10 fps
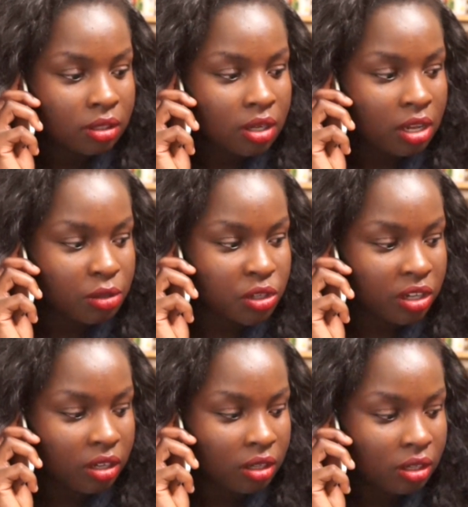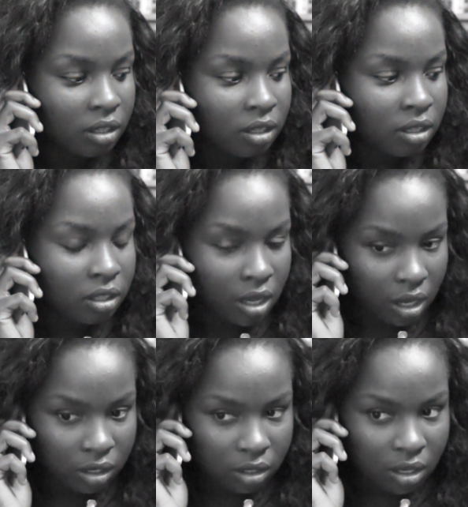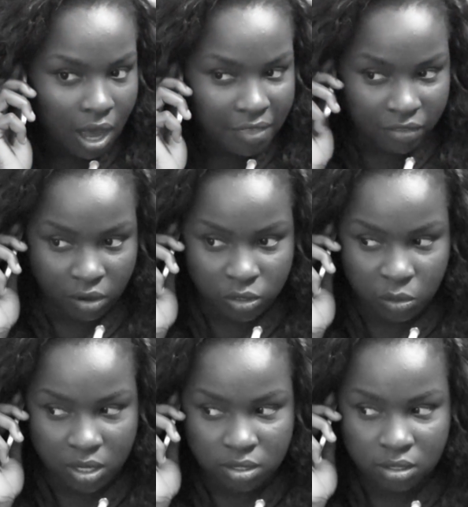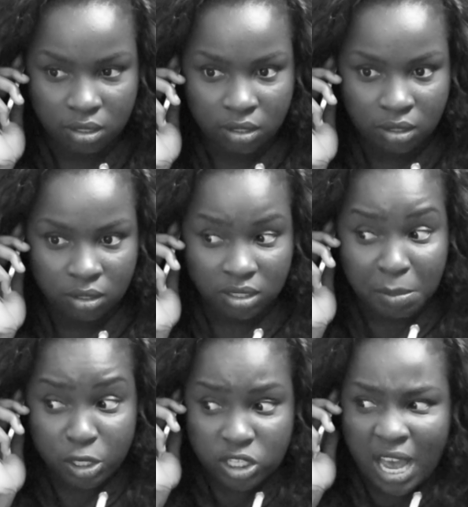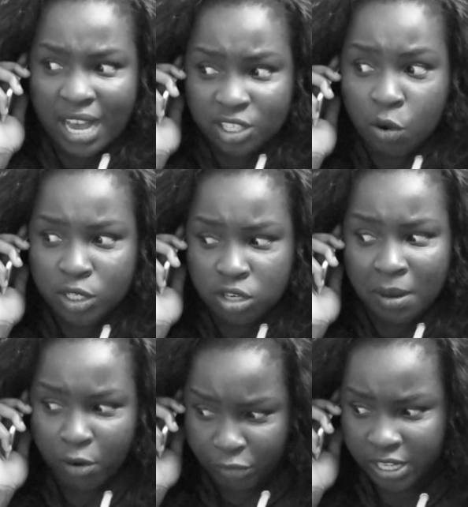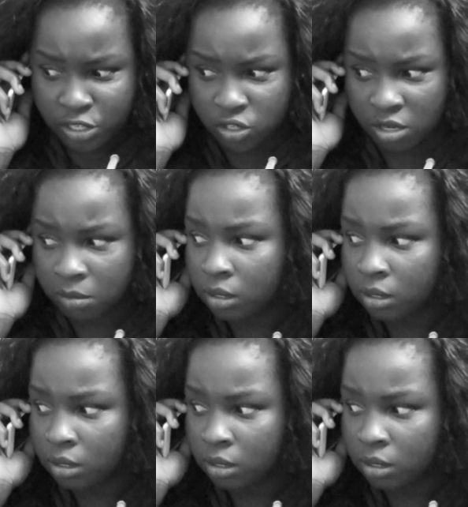Hello, sugar? Yeah, I think they're onto us. Somebody just asked a question about a relationship.